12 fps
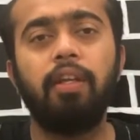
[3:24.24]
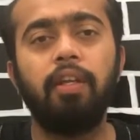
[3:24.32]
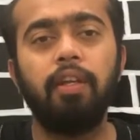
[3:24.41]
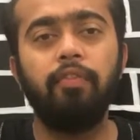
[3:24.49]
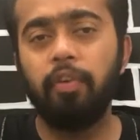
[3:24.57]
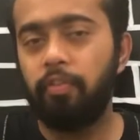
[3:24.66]

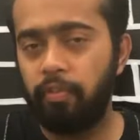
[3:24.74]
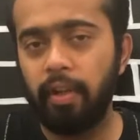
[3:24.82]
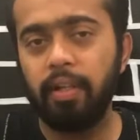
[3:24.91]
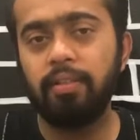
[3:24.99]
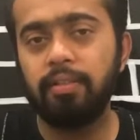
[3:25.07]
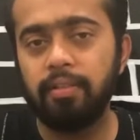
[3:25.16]
If you
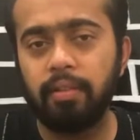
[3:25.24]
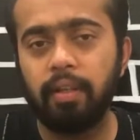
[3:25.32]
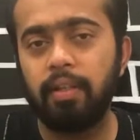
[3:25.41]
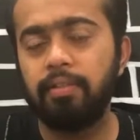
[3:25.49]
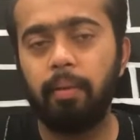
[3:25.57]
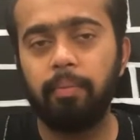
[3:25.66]
fail
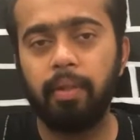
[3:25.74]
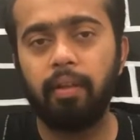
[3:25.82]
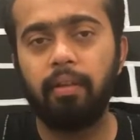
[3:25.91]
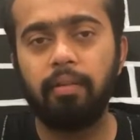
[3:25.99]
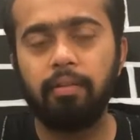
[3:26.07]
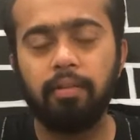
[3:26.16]
in
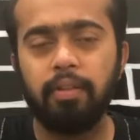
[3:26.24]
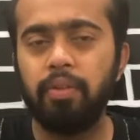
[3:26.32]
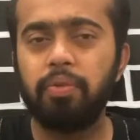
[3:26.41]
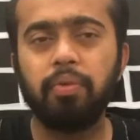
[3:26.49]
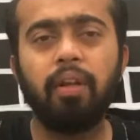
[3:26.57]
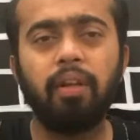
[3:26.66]
something, you
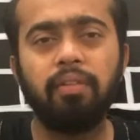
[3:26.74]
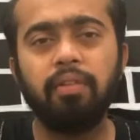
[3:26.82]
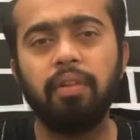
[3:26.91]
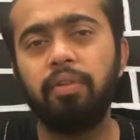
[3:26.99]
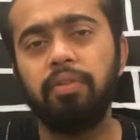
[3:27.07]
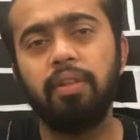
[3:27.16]
shouldn't consider
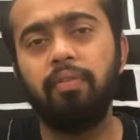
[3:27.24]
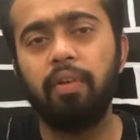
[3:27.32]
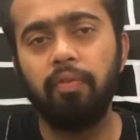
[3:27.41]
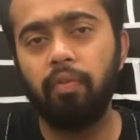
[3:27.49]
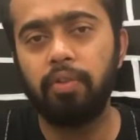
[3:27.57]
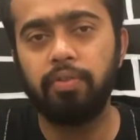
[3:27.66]
yourself
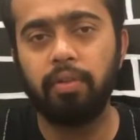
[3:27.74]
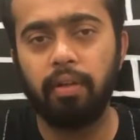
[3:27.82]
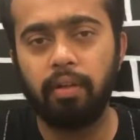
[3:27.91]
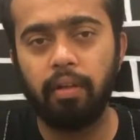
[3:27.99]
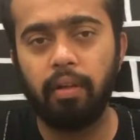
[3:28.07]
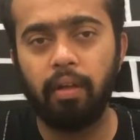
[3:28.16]
unfortunate.